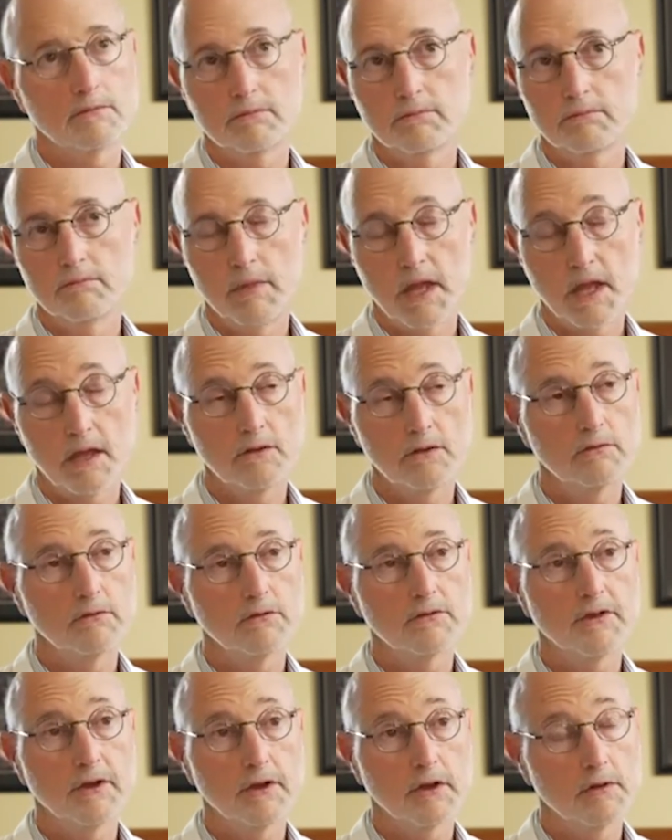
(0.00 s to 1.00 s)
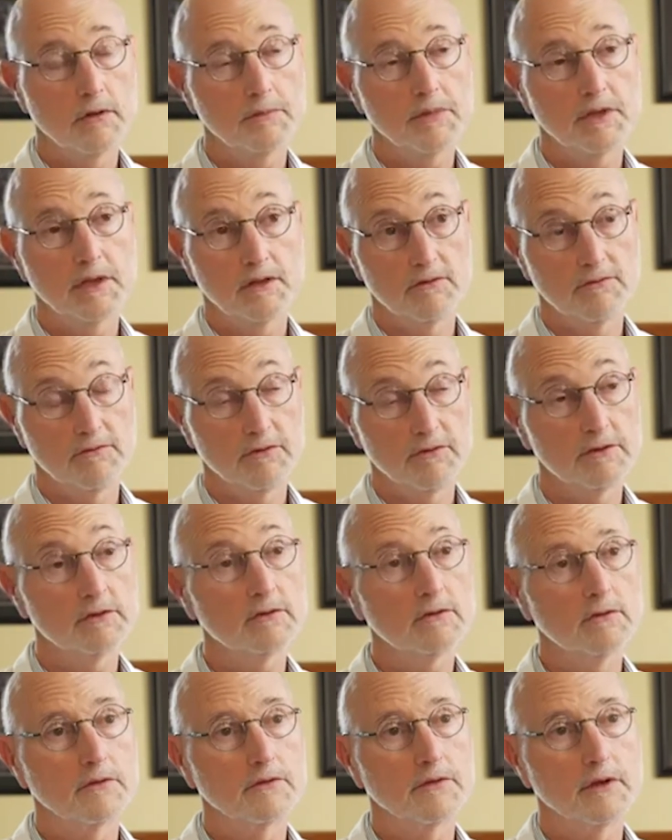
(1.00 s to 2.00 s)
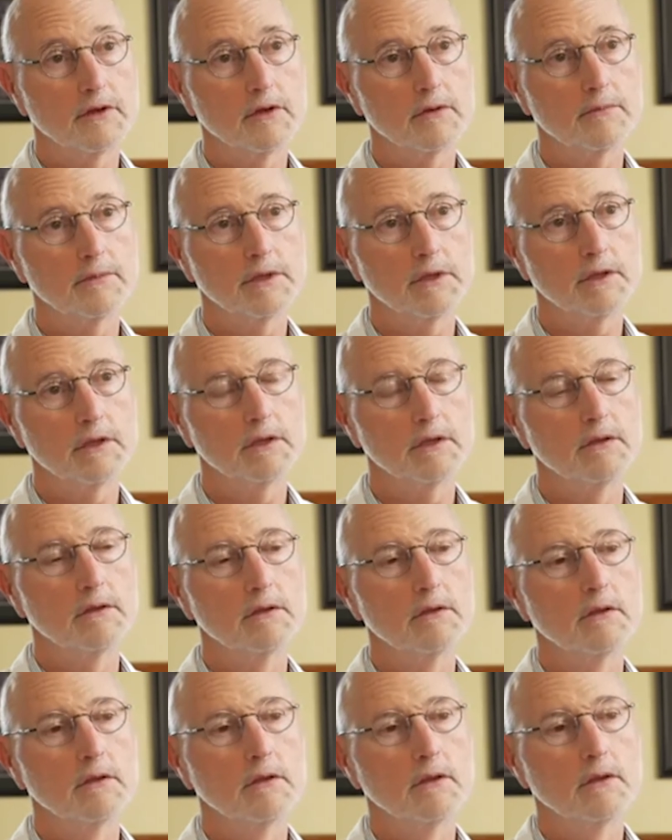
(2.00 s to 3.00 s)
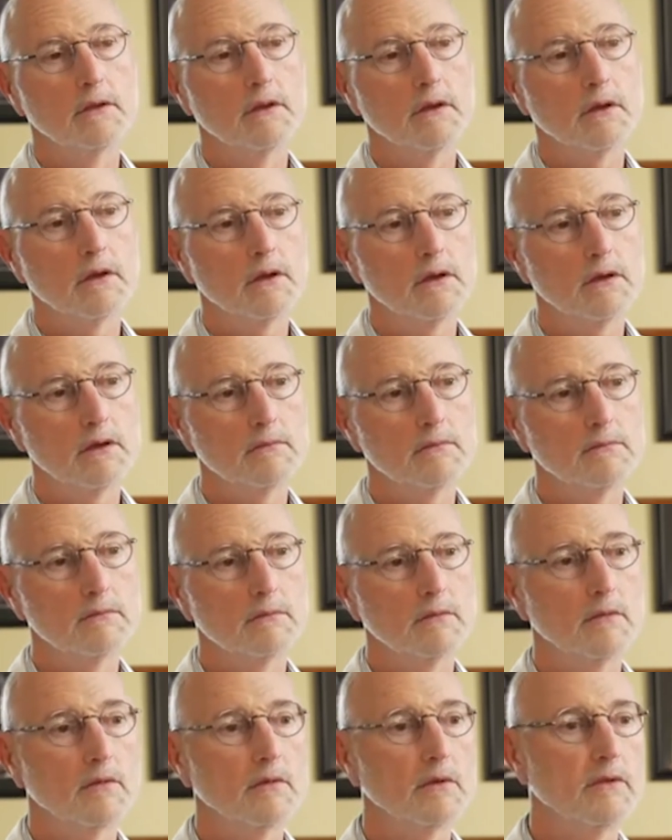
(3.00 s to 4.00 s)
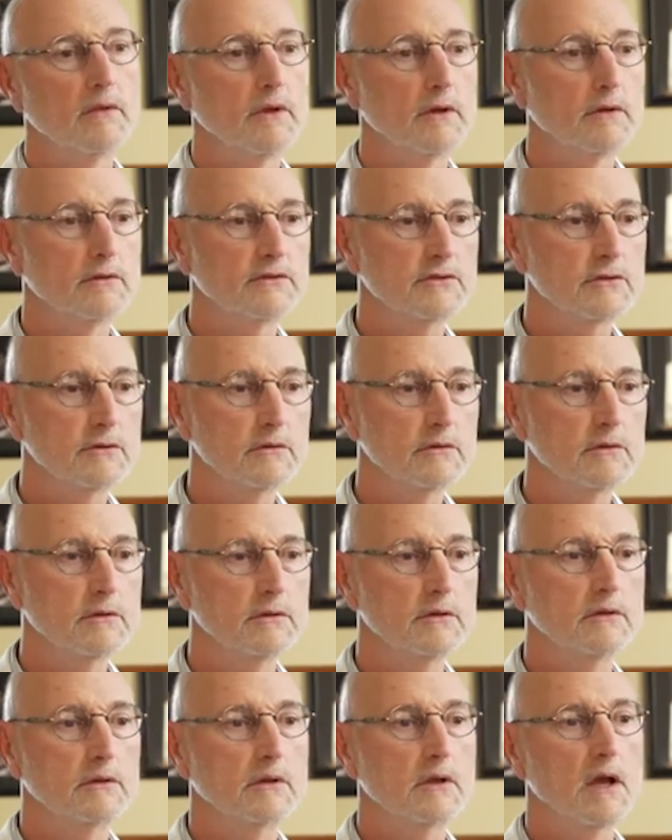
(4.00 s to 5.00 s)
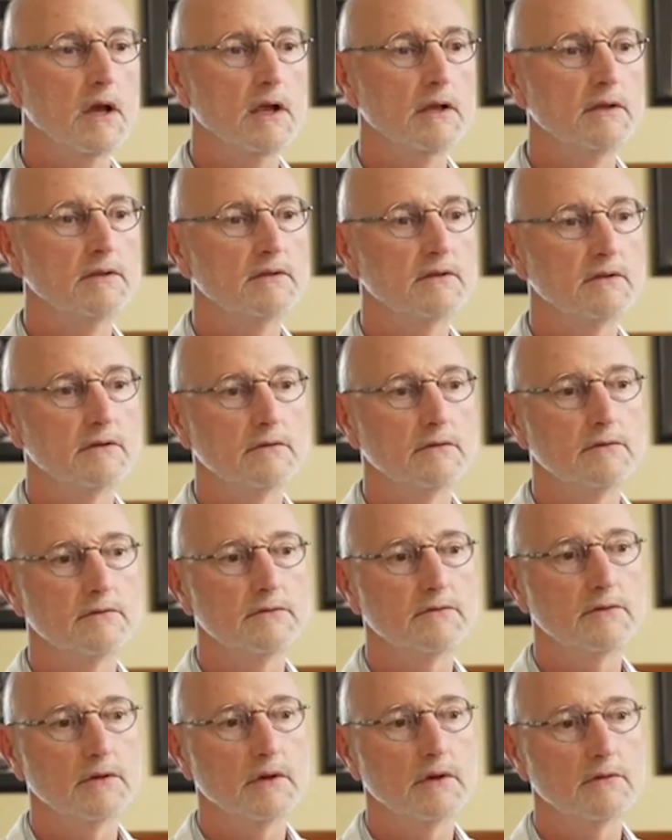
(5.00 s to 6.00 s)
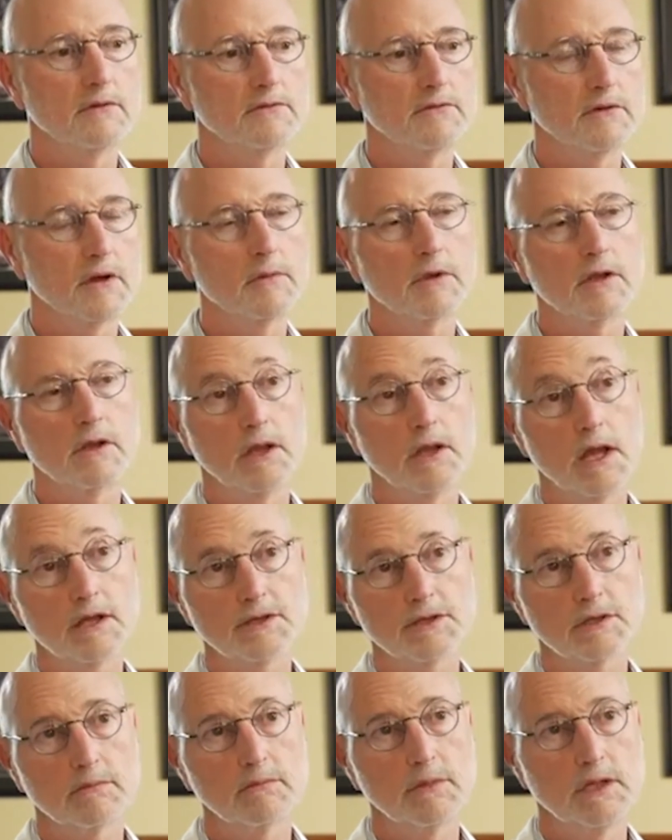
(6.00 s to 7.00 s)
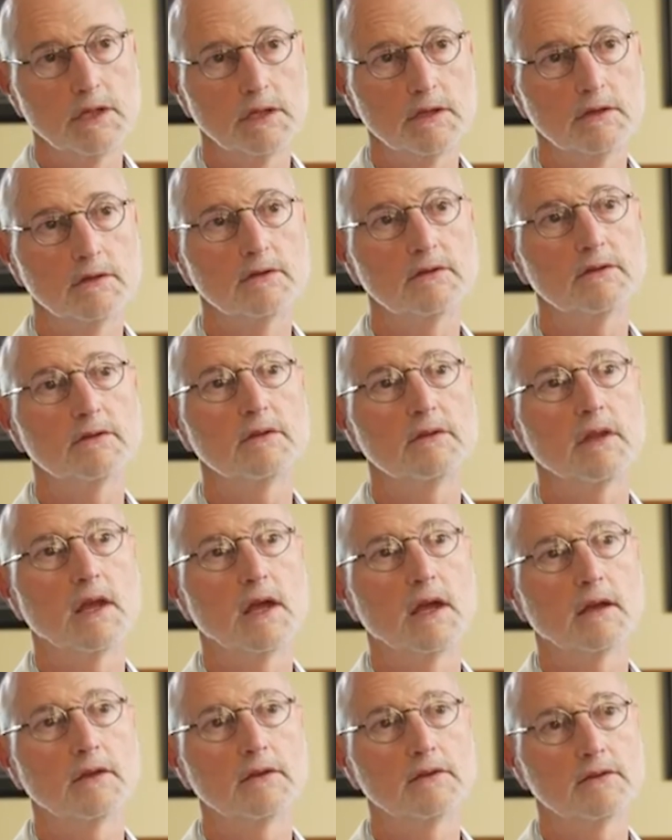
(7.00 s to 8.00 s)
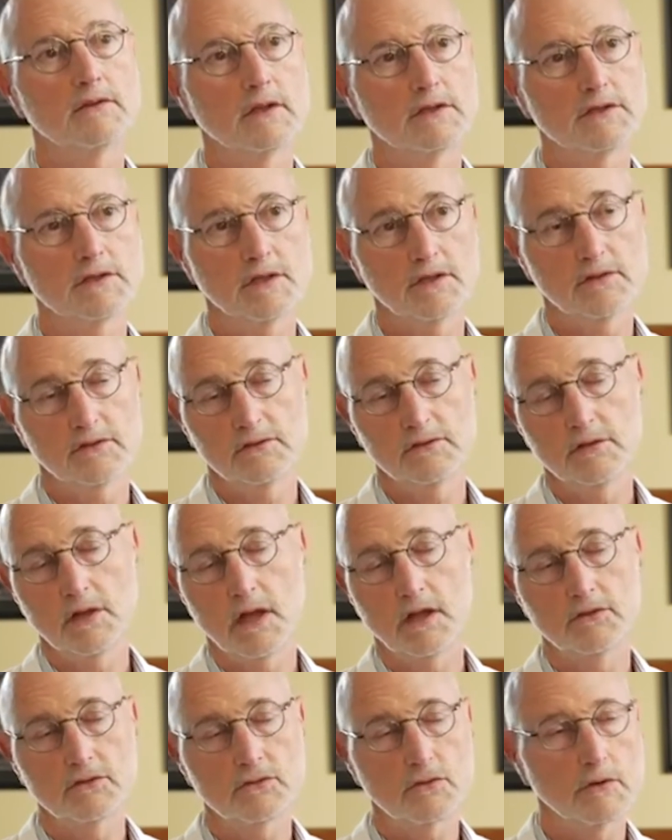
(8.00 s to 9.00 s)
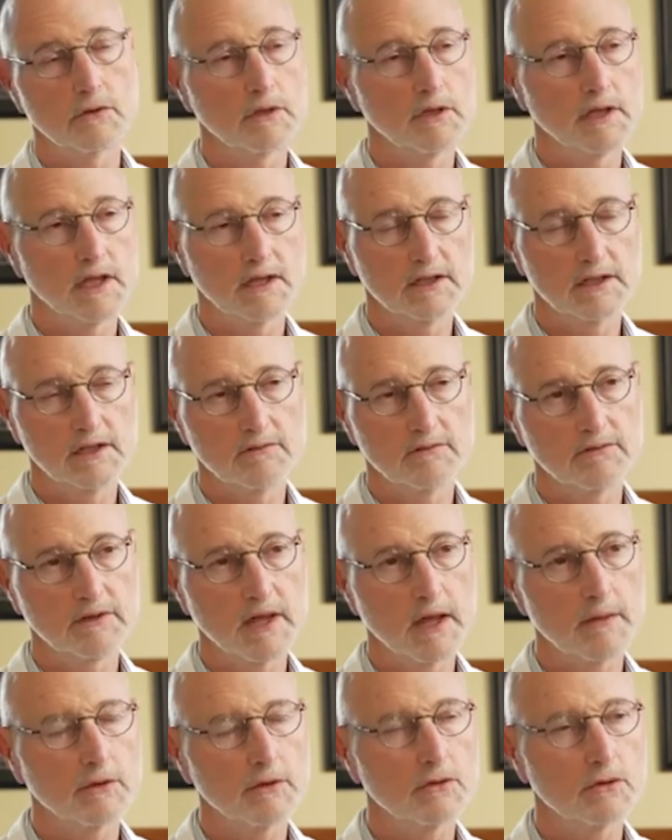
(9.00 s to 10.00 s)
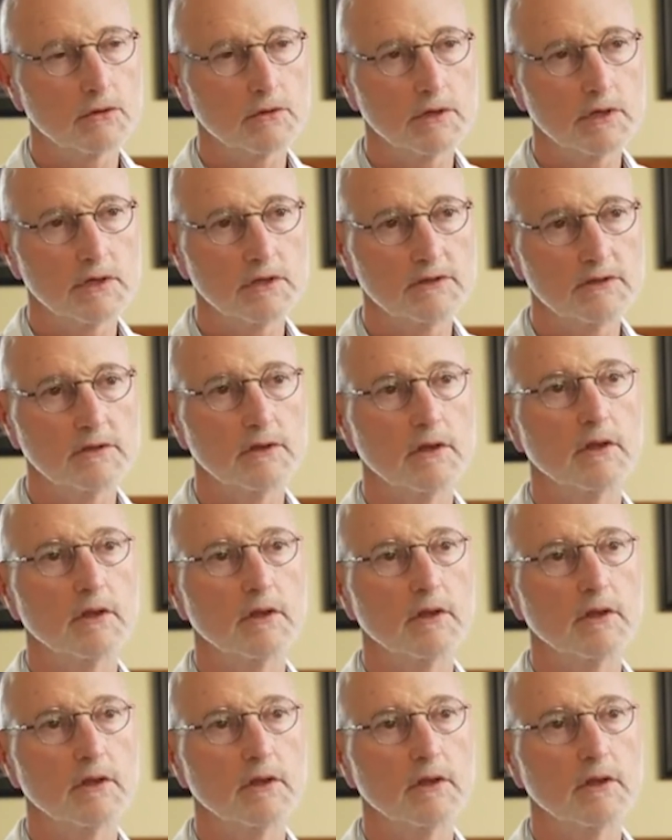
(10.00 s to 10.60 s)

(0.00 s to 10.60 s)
manual therapy and physical therapy. There are certain kinds of pharmacologic means, such as non-steroidal anti-inflammatories.